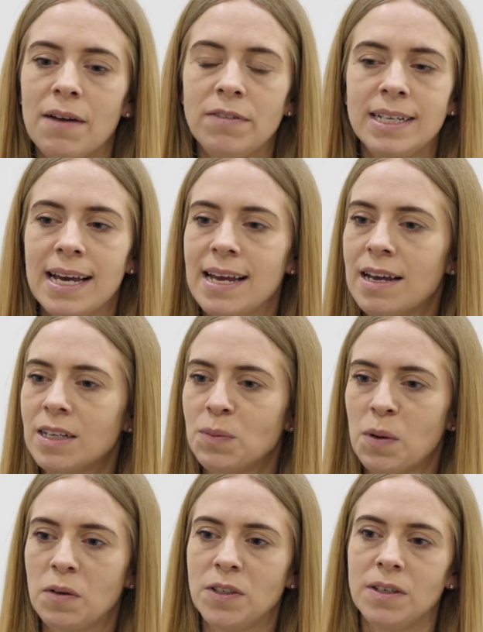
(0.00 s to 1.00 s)
everyday
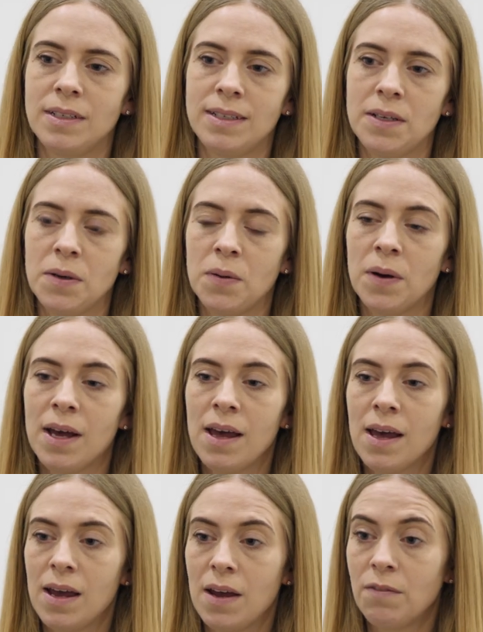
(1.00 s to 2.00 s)
exposure to
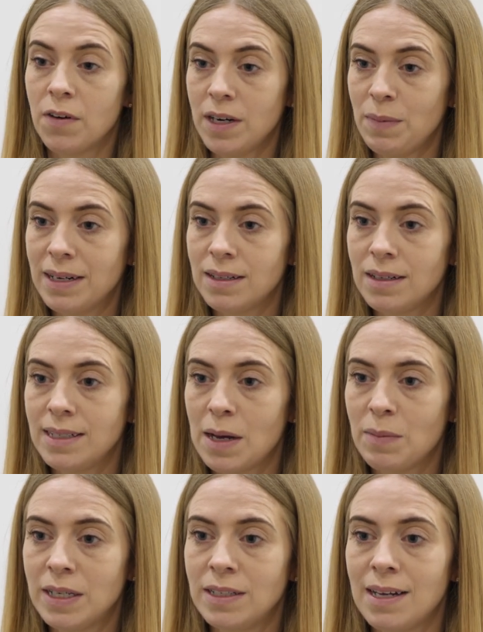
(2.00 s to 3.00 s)
environmental
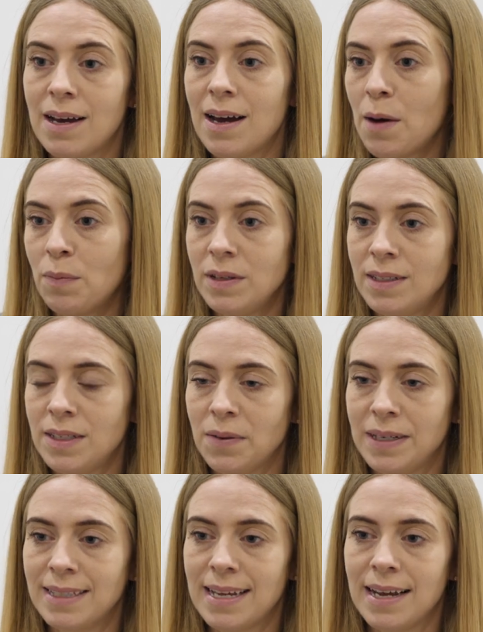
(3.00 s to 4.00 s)
damage that happens to
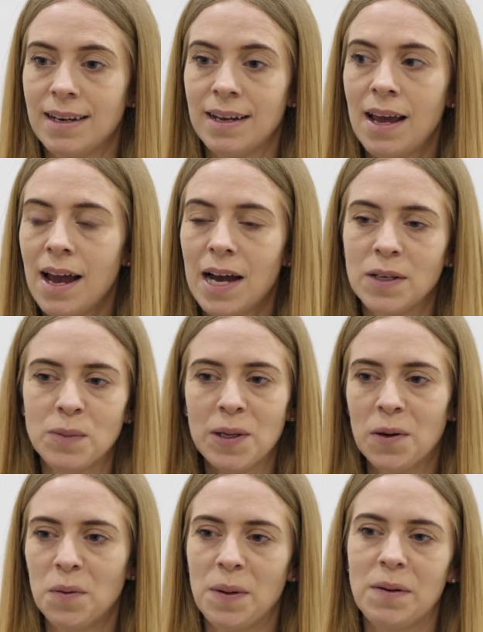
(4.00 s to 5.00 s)
our skin as we
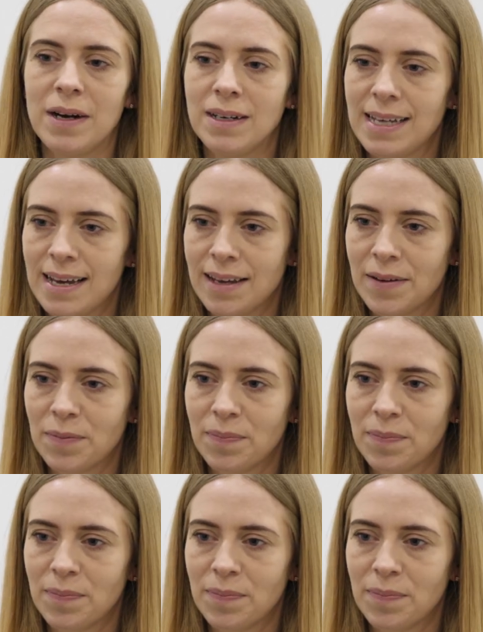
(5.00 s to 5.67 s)
go about our day.